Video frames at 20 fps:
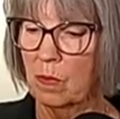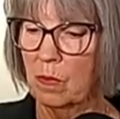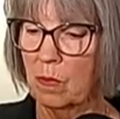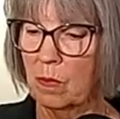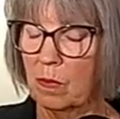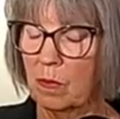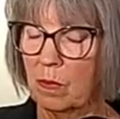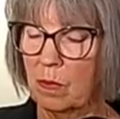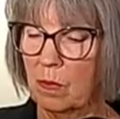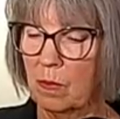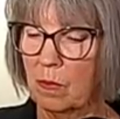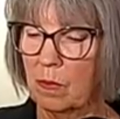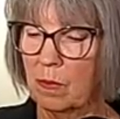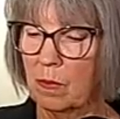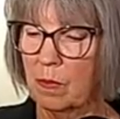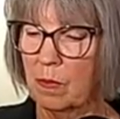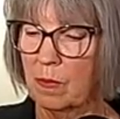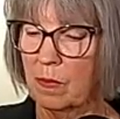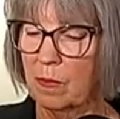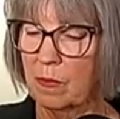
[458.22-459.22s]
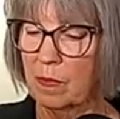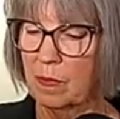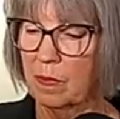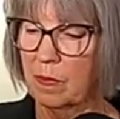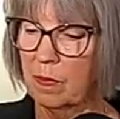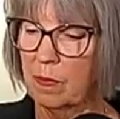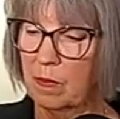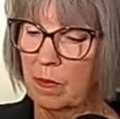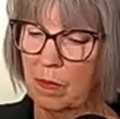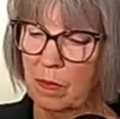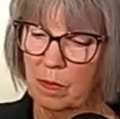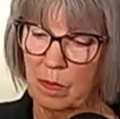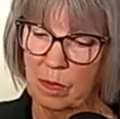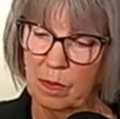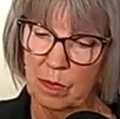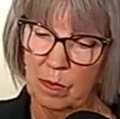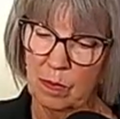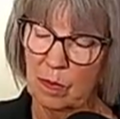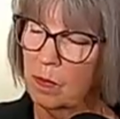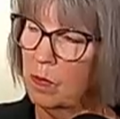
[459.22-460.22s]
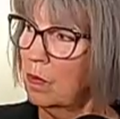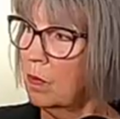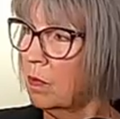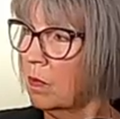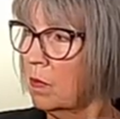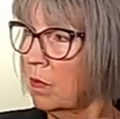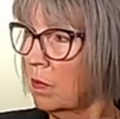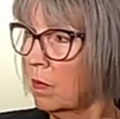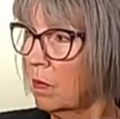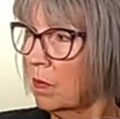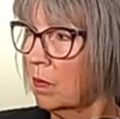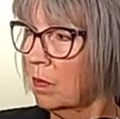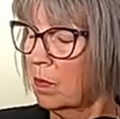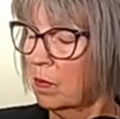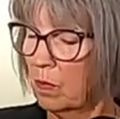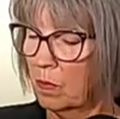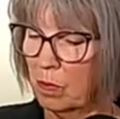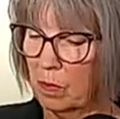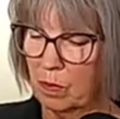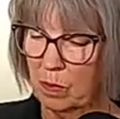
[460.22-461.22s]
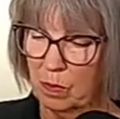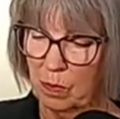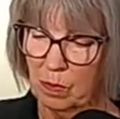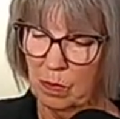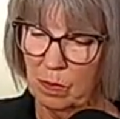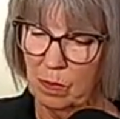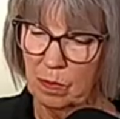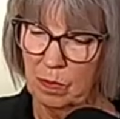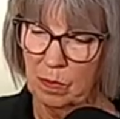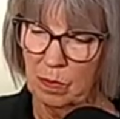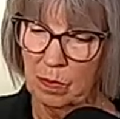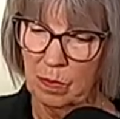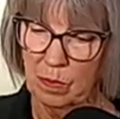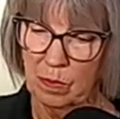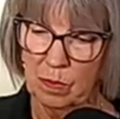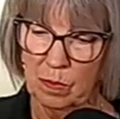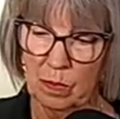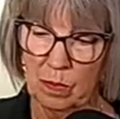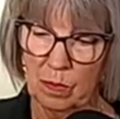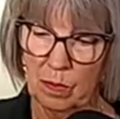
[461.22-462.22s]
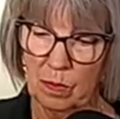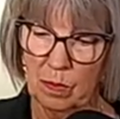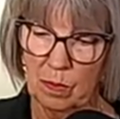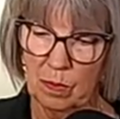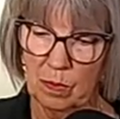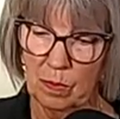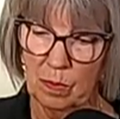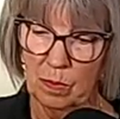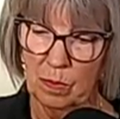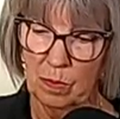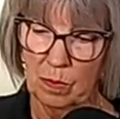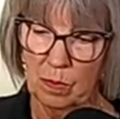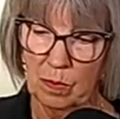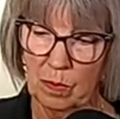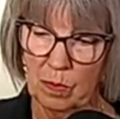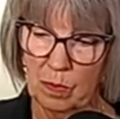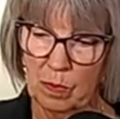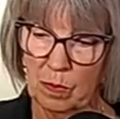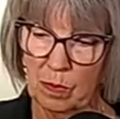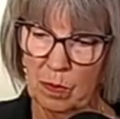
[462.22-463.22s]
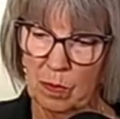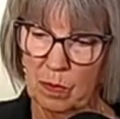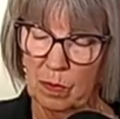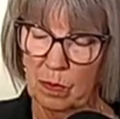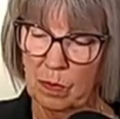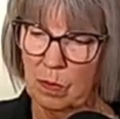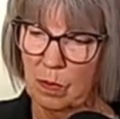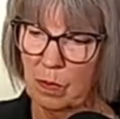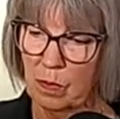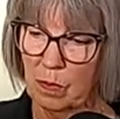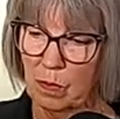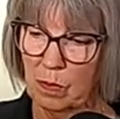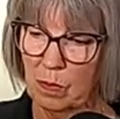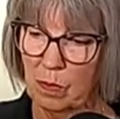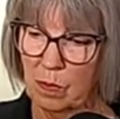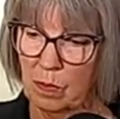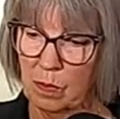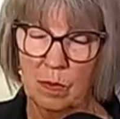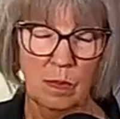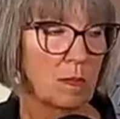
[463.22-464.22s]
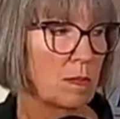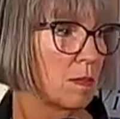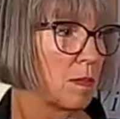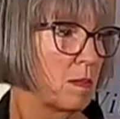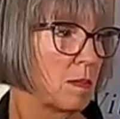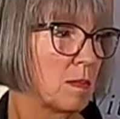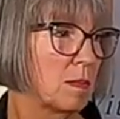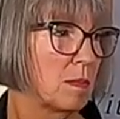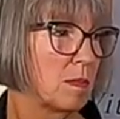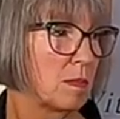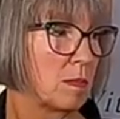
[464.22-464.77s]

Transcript: (silent)